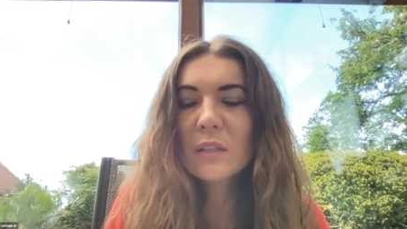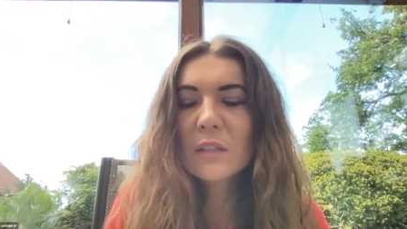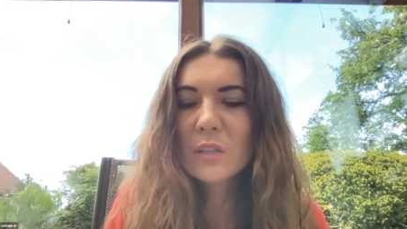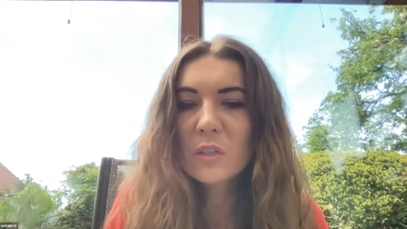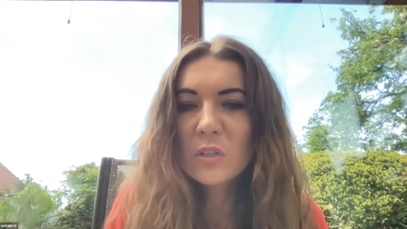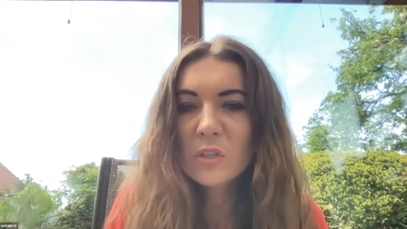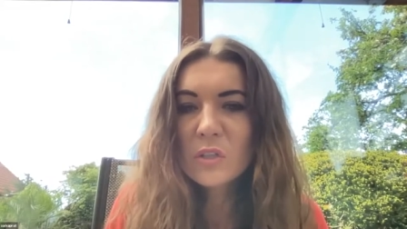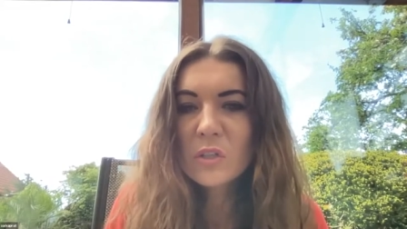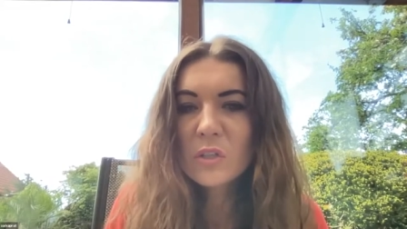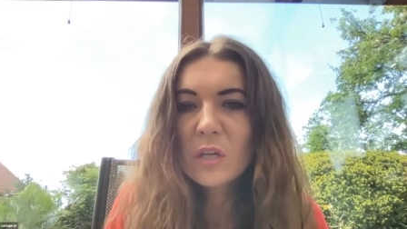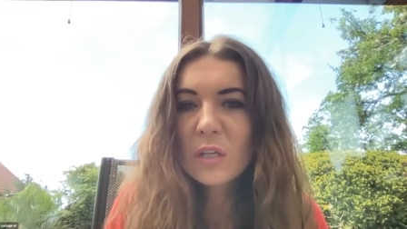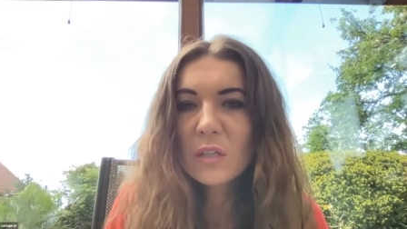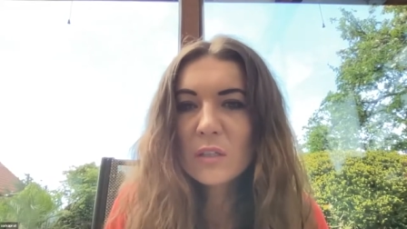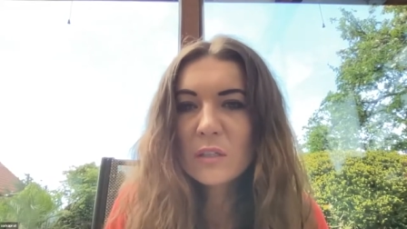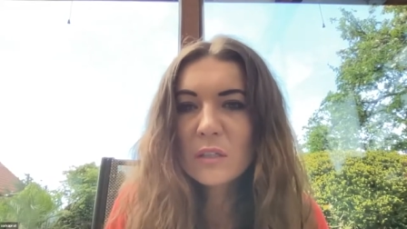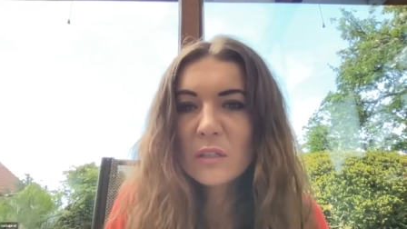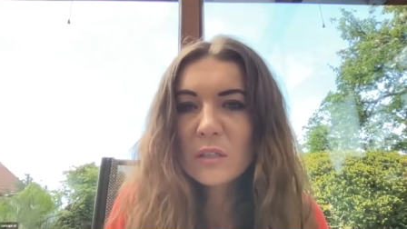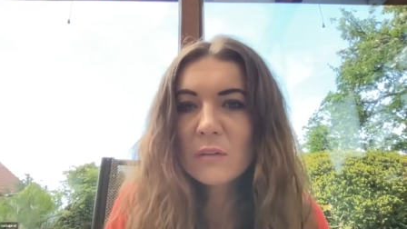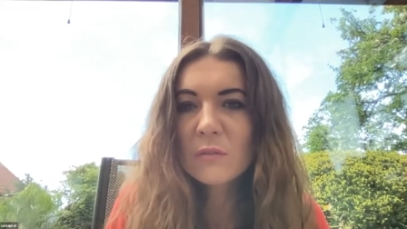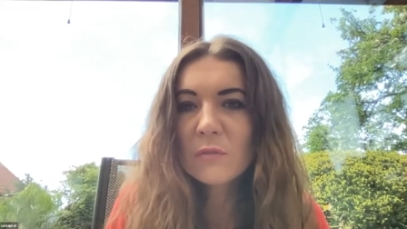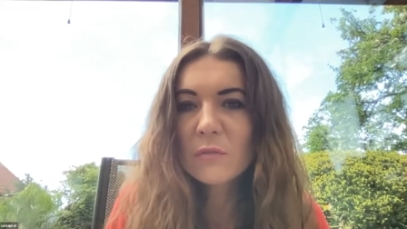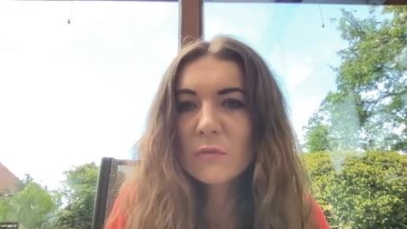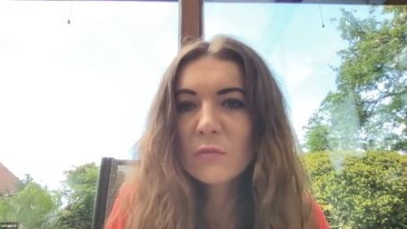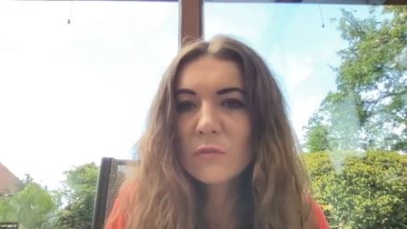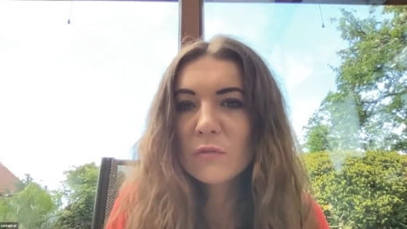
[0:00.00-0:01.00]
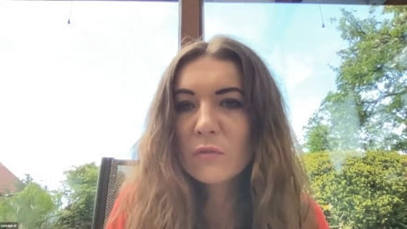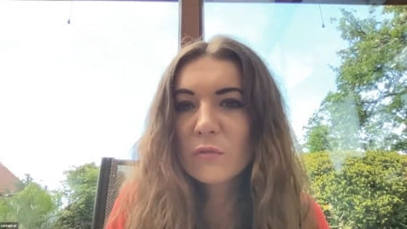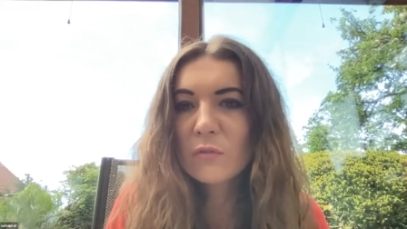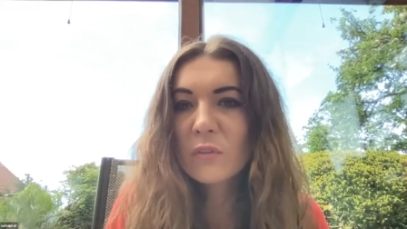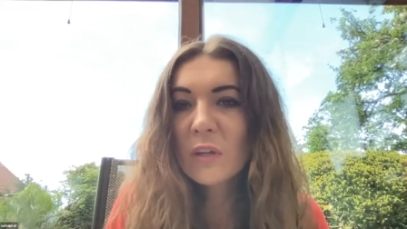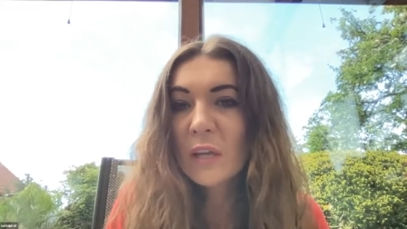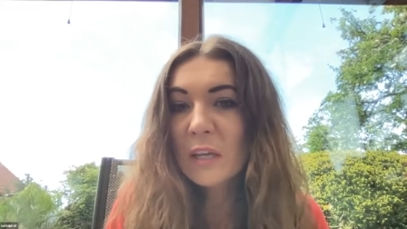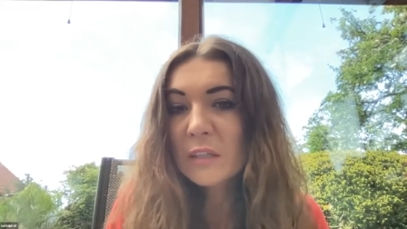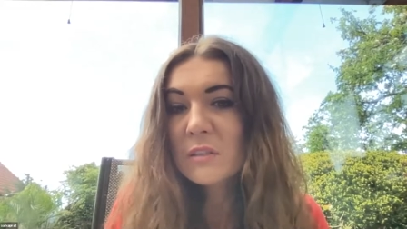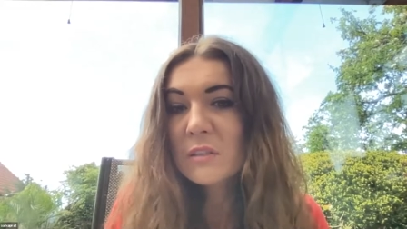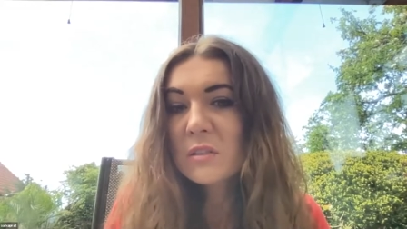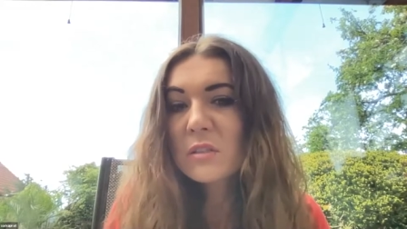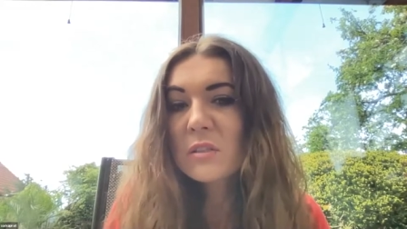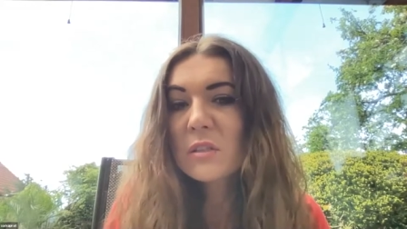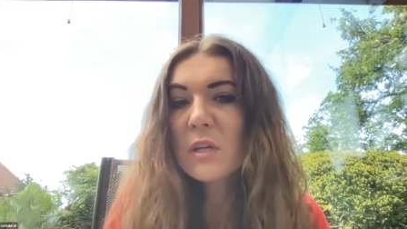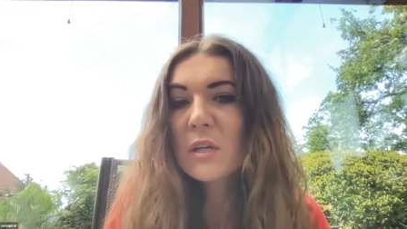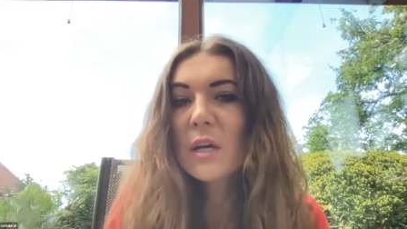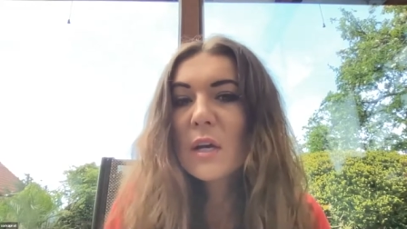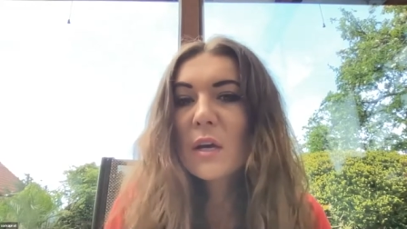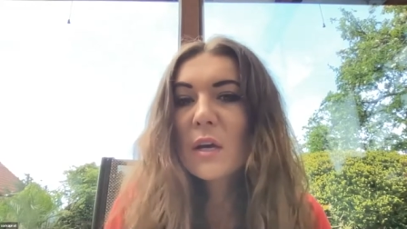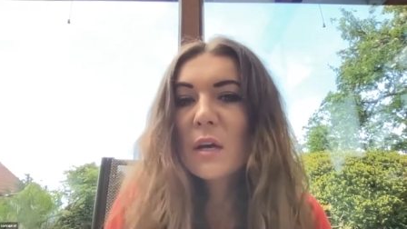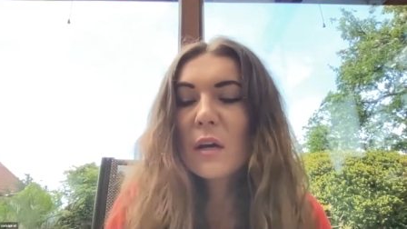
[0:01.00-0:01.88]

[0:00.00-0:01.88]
initiativeness.